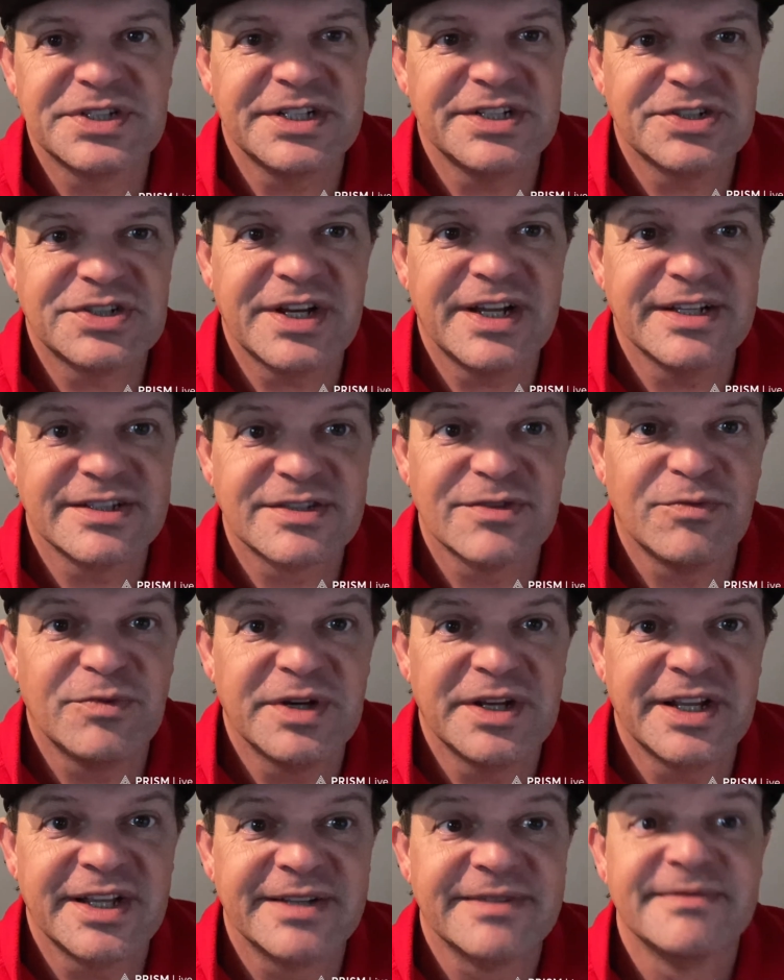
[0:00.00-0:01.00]
chance of
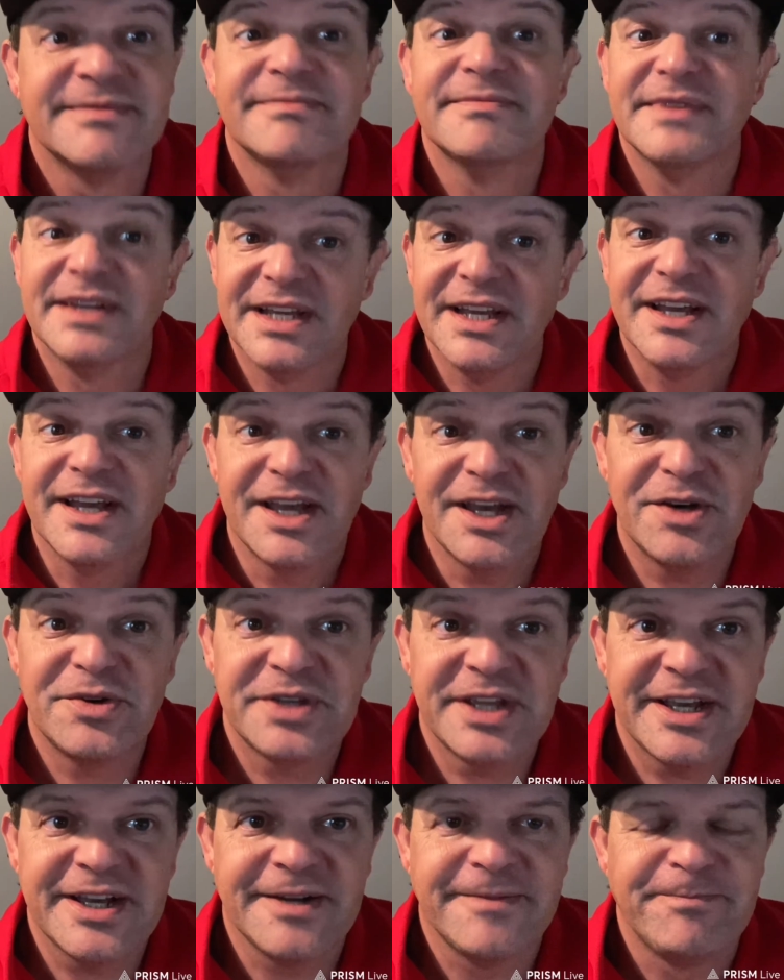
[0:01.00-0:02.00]
winning? Hell
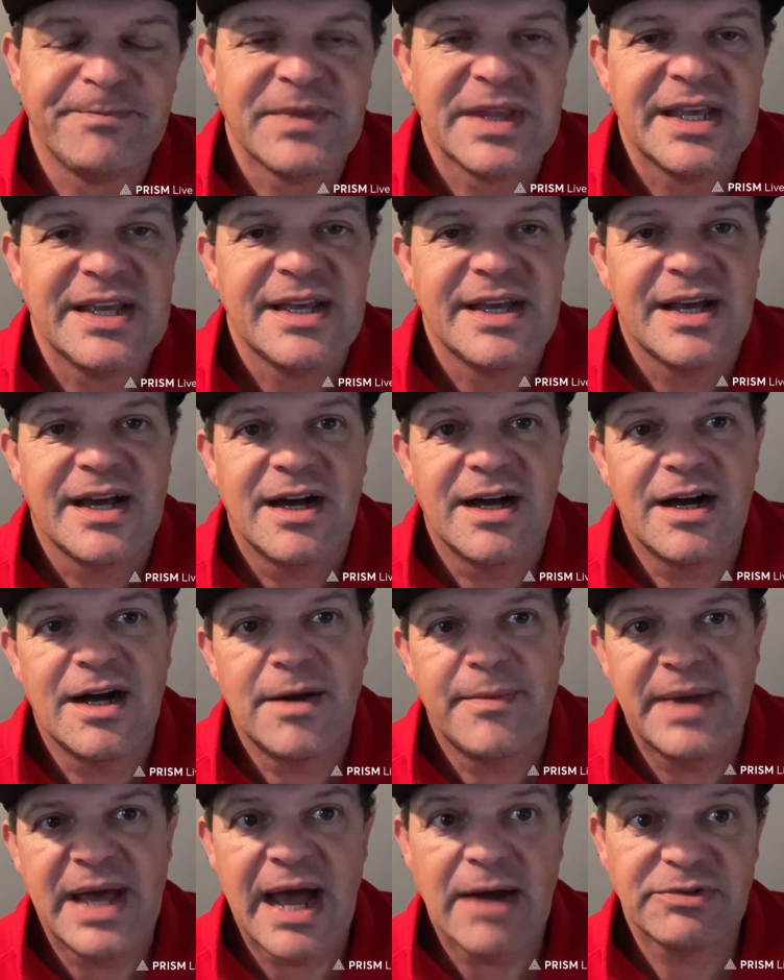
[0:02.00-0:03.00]
yeah.
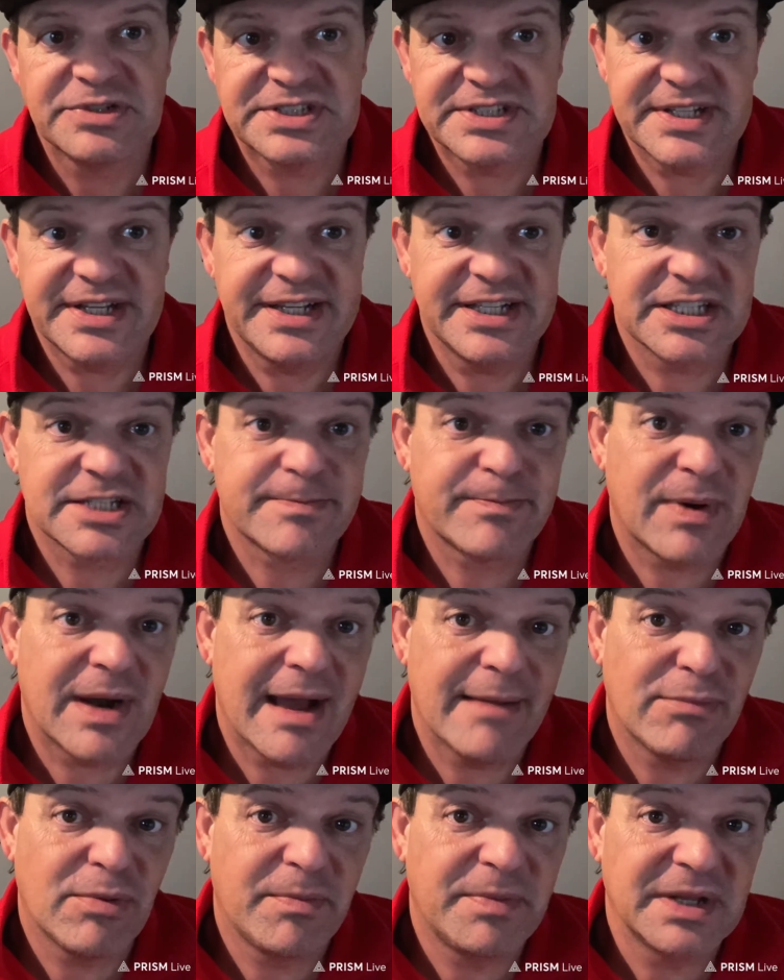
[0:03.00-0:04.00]
I would say it's
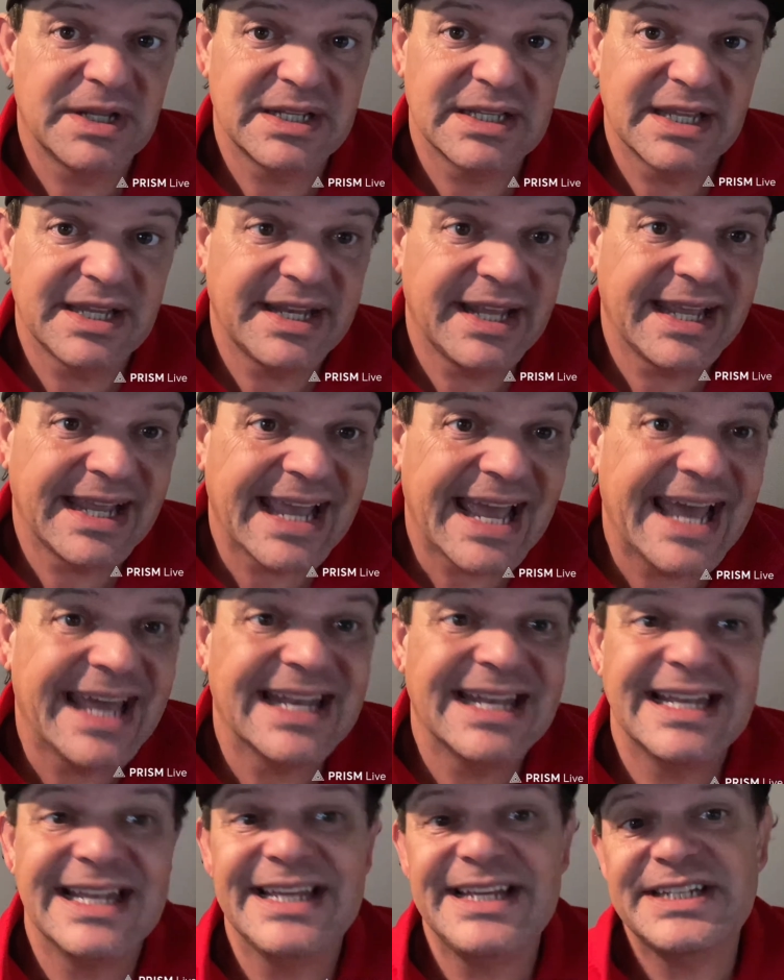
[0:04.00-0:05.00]
probably leaning at
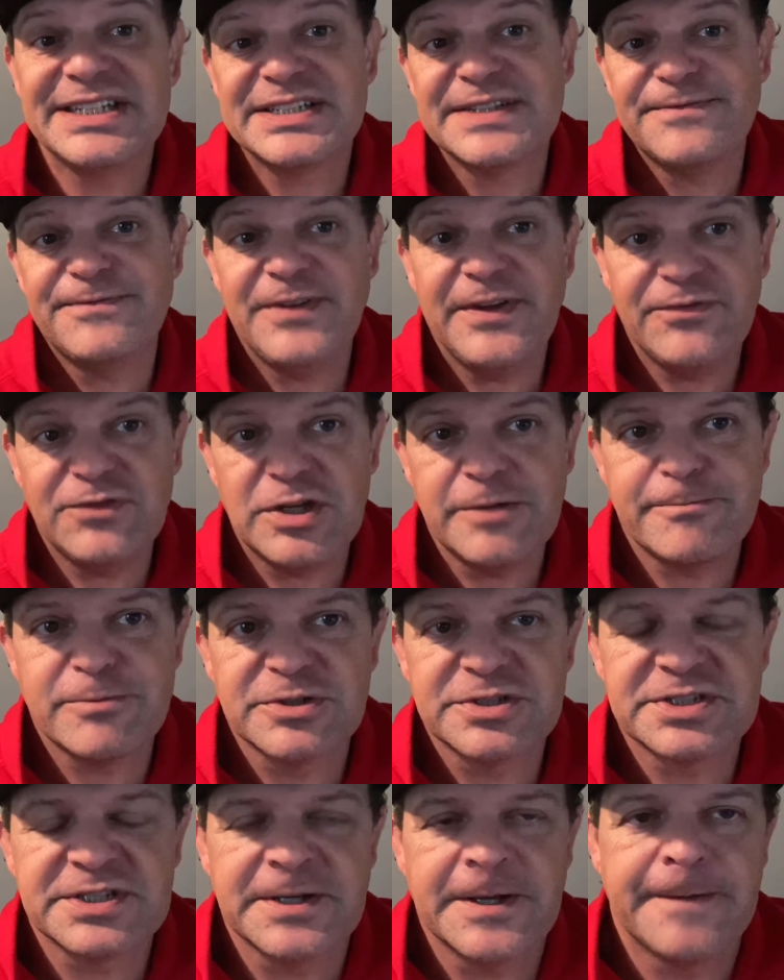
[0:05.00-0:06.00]
least
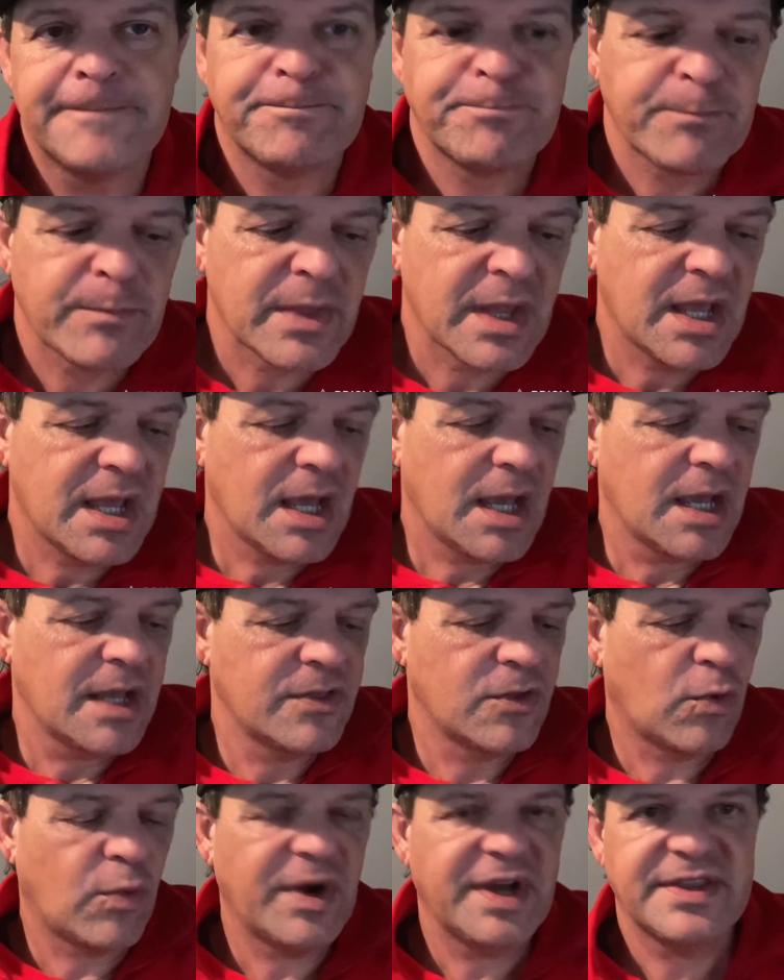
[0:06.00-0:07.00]
50%. And
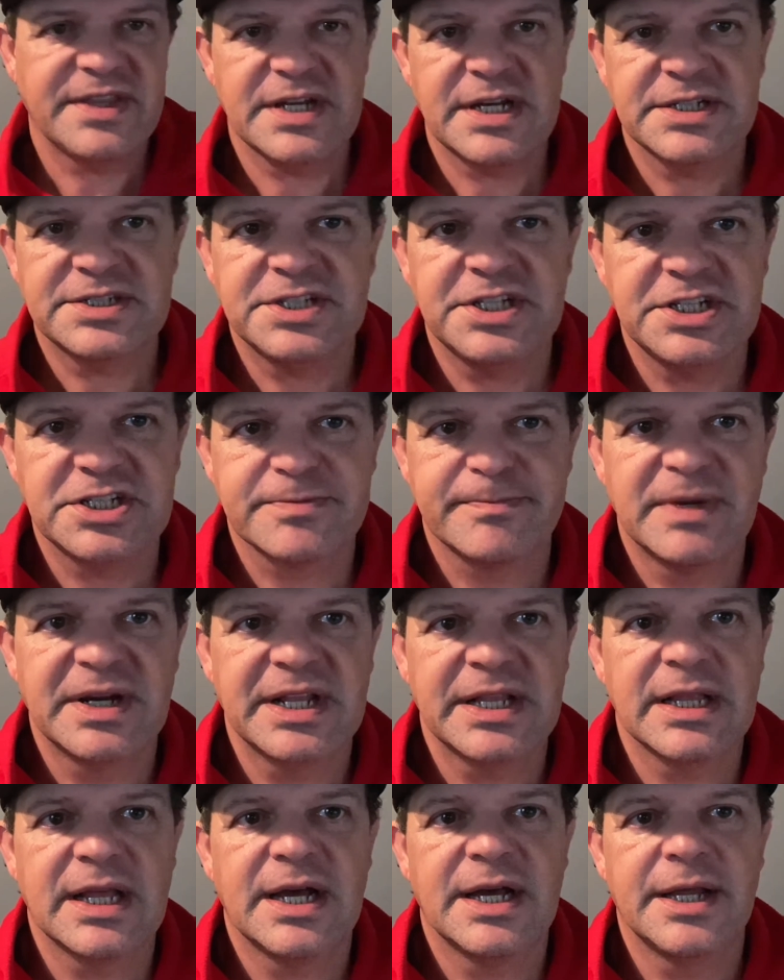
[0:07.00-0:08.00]
the way that I teach money
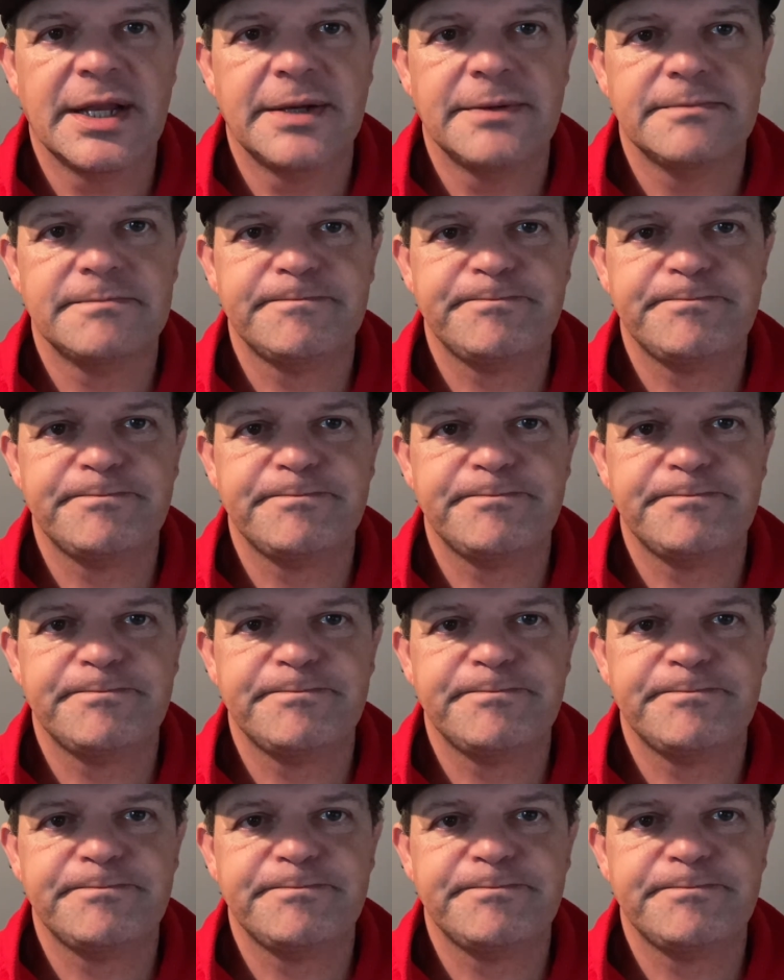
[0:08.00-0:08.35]
line,